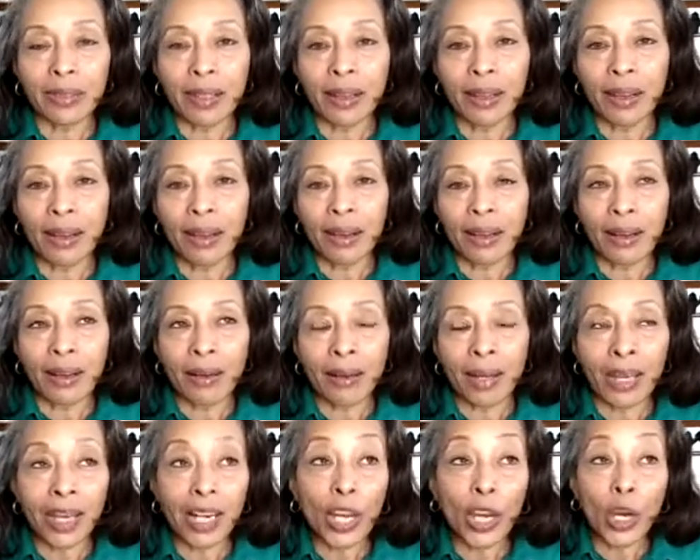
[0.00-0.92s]

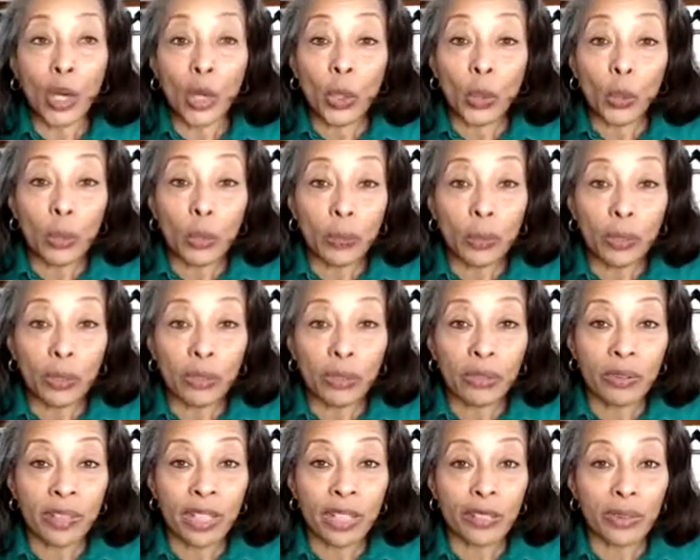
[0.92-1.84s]
and I hope
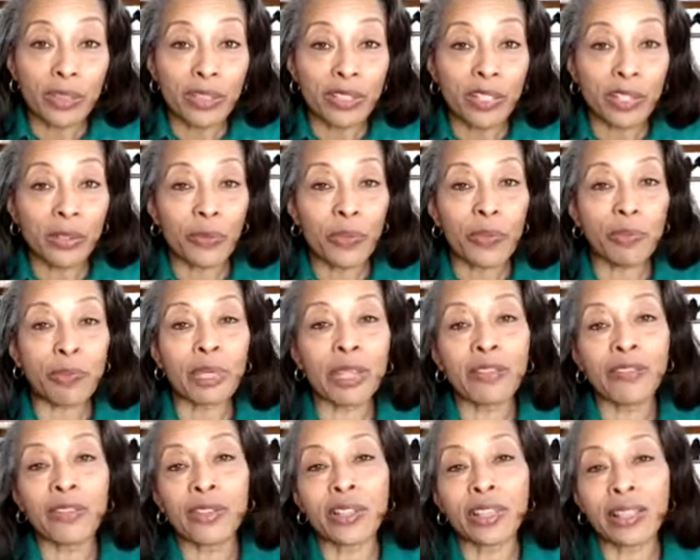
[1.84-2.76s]
that you stick with me
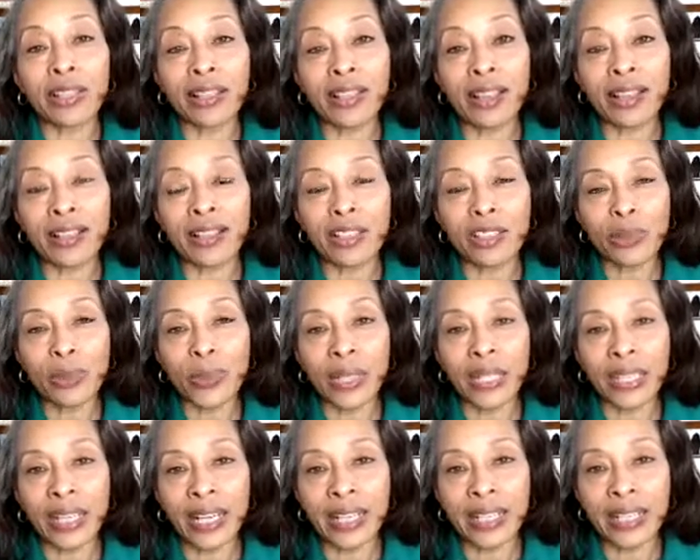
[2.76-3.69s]
for these next
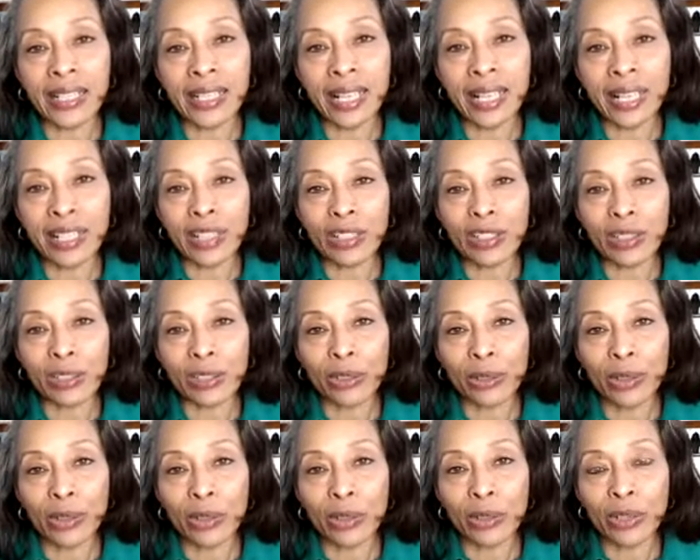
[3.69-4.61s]
28 days to
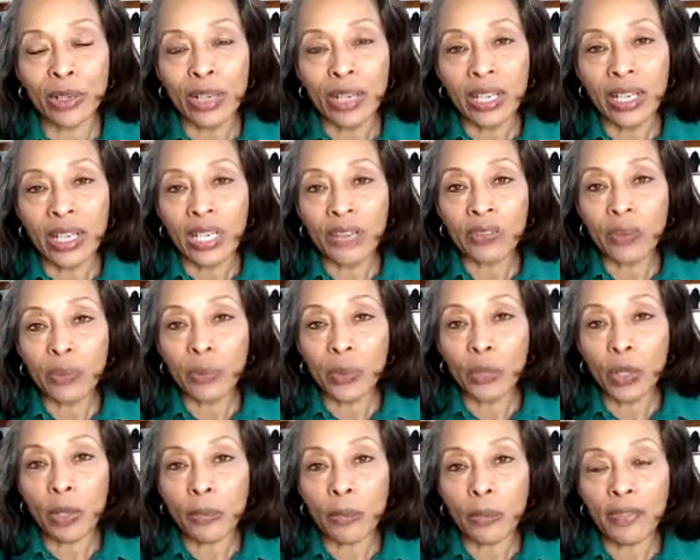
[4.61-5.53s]
learn even
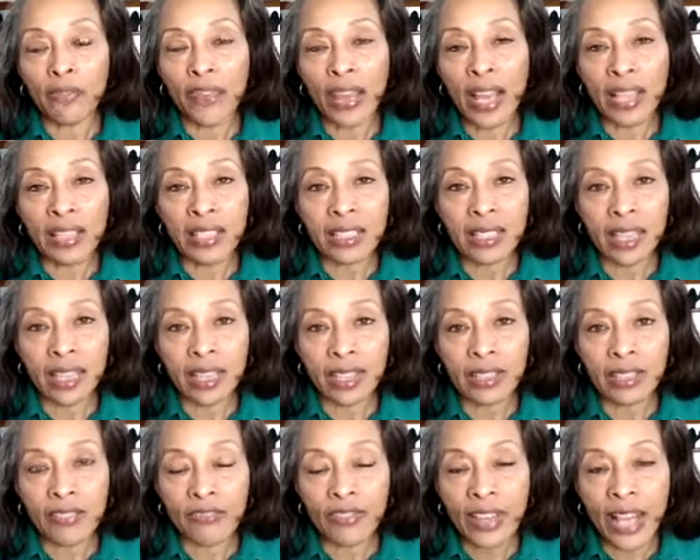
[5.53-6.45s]
more fascinating
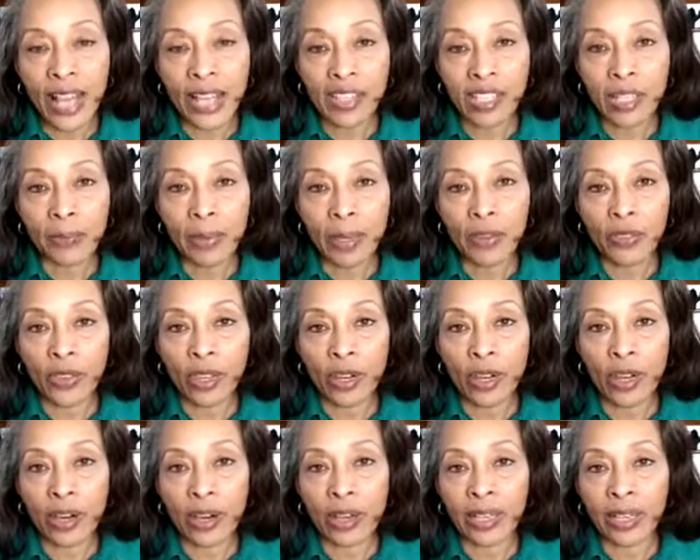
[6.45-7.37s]
facts about the
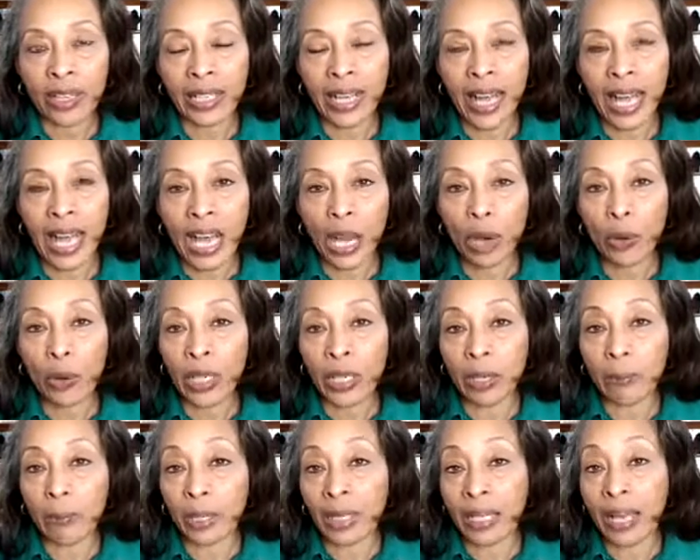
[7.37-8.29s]
heart and how it
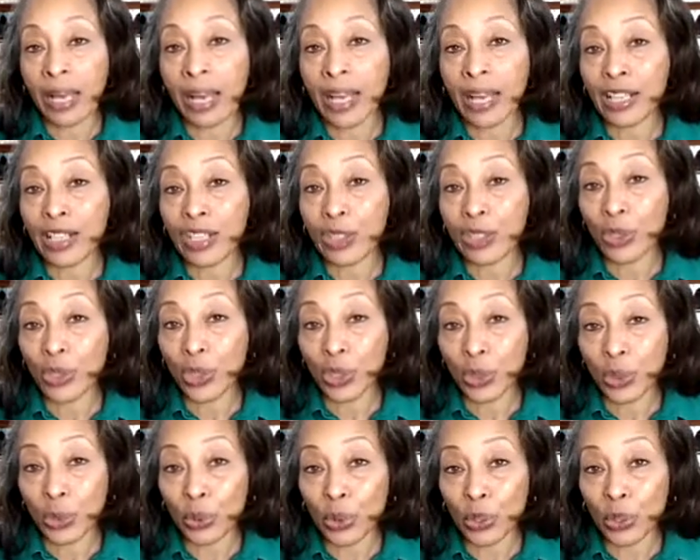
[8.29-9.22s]
applies to
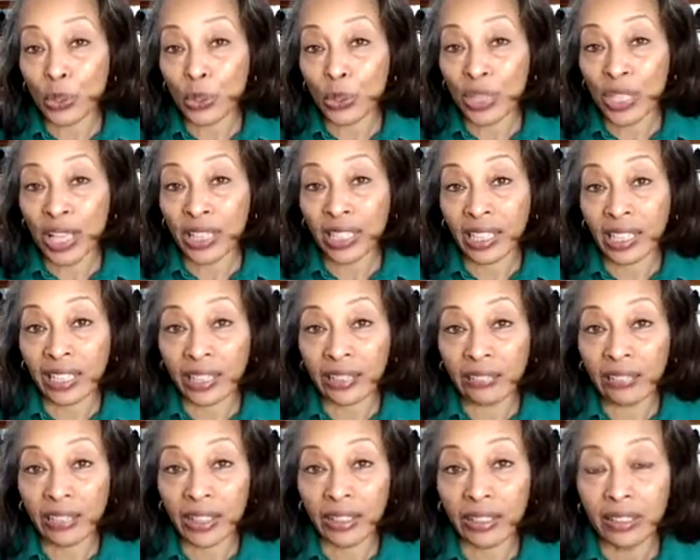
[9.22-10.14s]
you in your daily
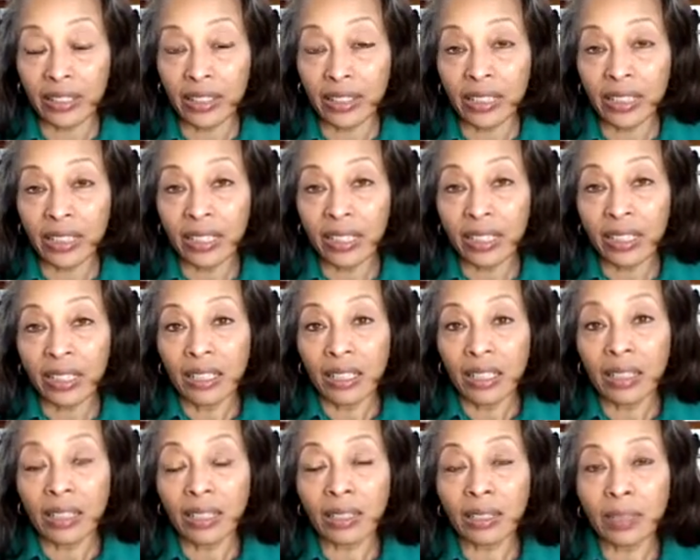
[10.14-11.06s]
living.
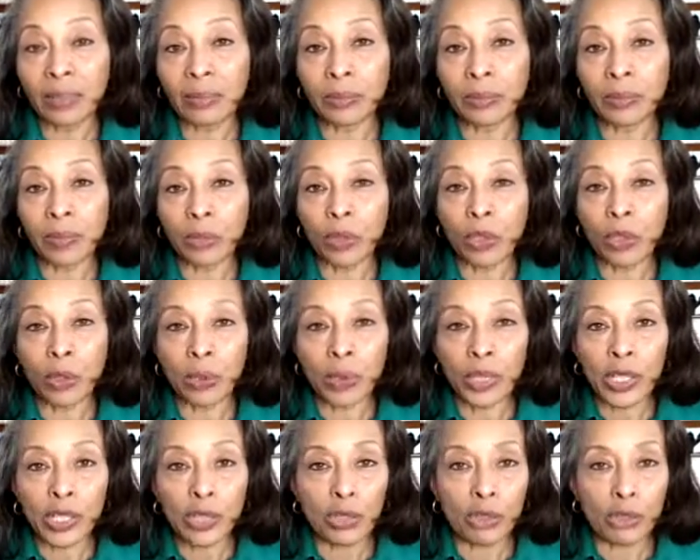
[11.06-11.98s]
We'll go
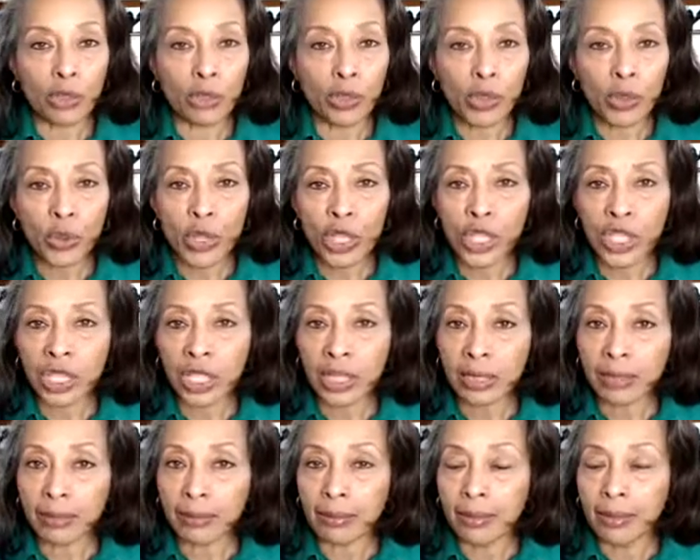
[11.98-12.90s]
into
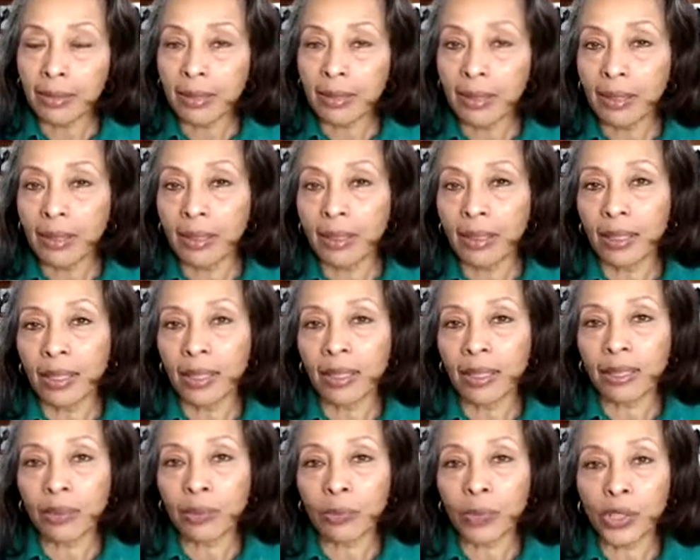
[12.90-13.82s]
nutrition
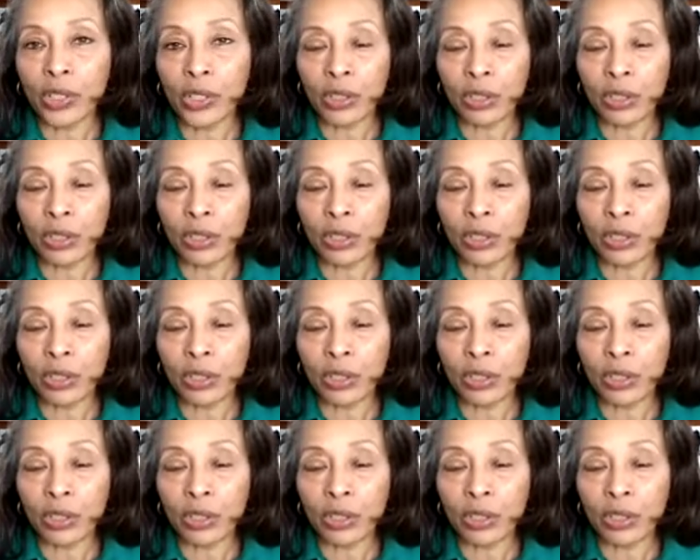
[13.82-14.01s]
and what